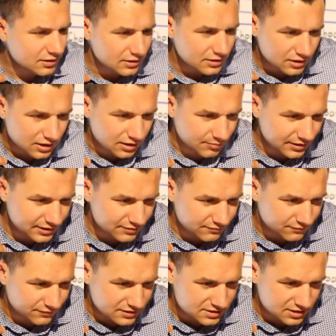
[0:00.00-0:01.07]
come in and
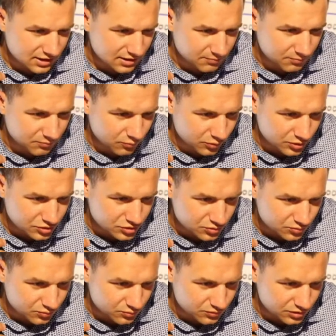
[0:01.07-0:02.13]
fix it up, which,
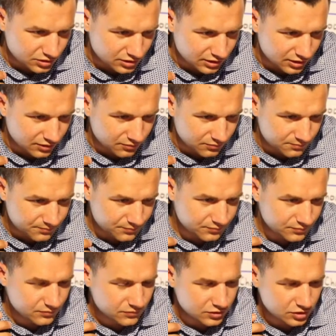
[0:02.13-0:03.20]

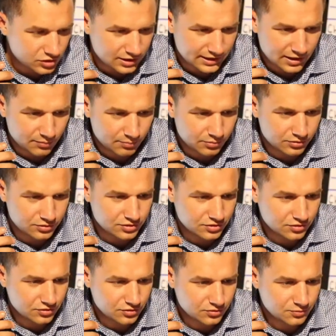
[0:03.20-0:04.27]
you could help her
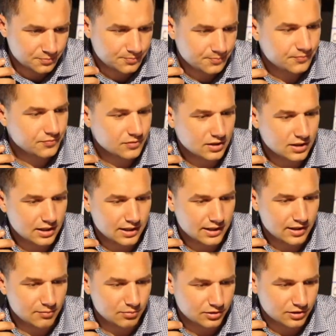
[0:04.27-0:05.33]
do,
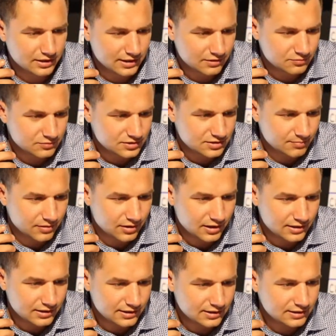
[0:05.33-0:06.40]
help her connect with
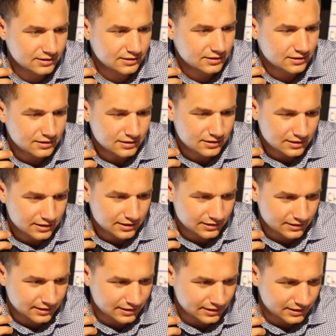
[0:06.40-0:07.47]
somebody, and
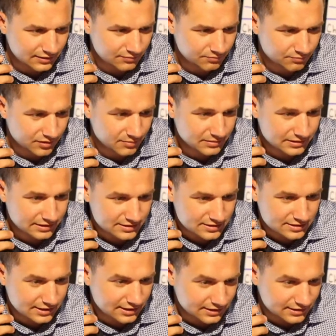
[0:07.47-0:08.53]
then maybe listing
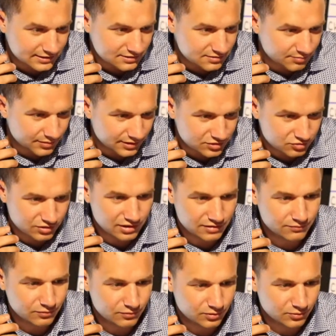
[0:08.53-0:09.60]
it is the best route
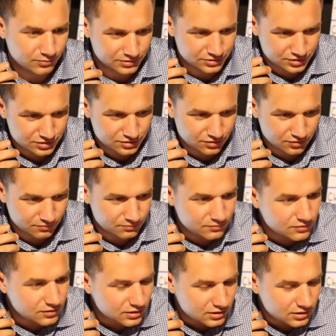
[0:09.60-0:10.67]
for her. We just don't
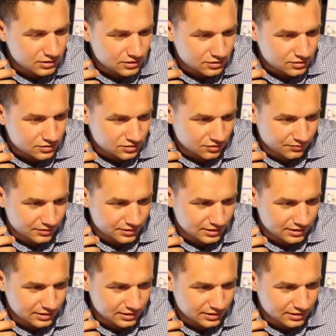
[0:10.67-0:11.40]
really